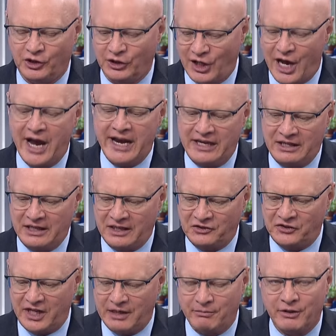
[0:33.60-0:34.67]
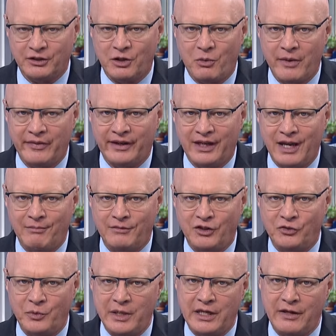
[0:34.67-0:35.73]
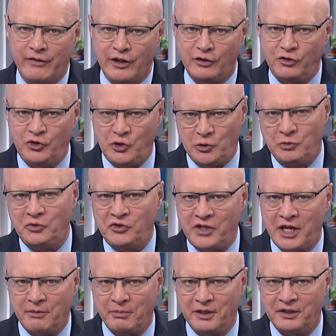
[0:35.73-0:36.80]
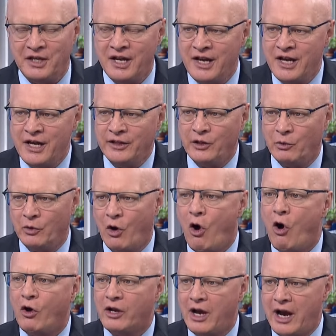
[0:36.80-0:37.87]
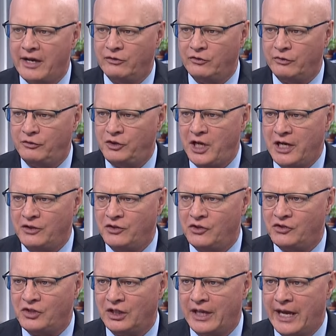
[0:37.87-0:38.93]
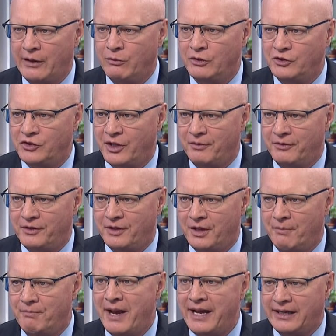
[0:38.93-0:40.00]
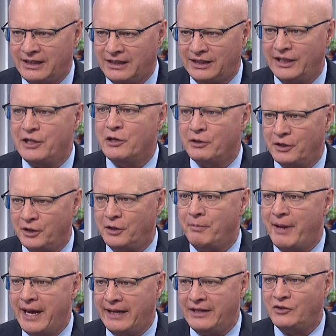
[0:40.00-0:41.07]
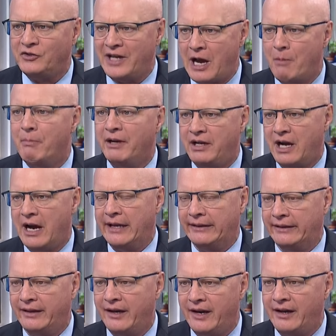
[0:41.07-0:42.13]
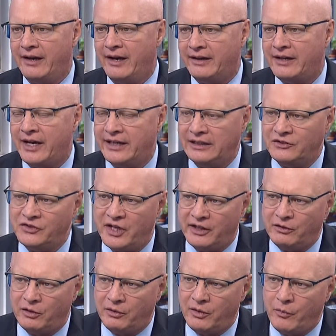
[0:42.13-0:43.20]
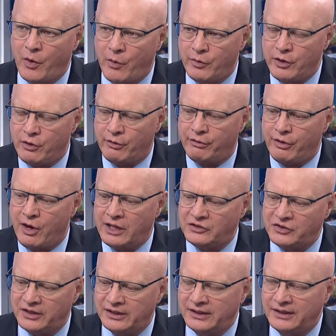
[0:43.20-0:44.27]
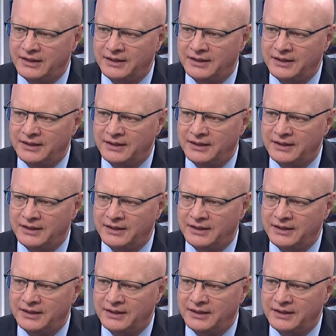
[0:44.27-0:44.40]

the July statement, the one that came this week, and the June statement, there were all kinds of changes to language that made it clear that the bank has now begun a cutting cycle. What were your thoughts?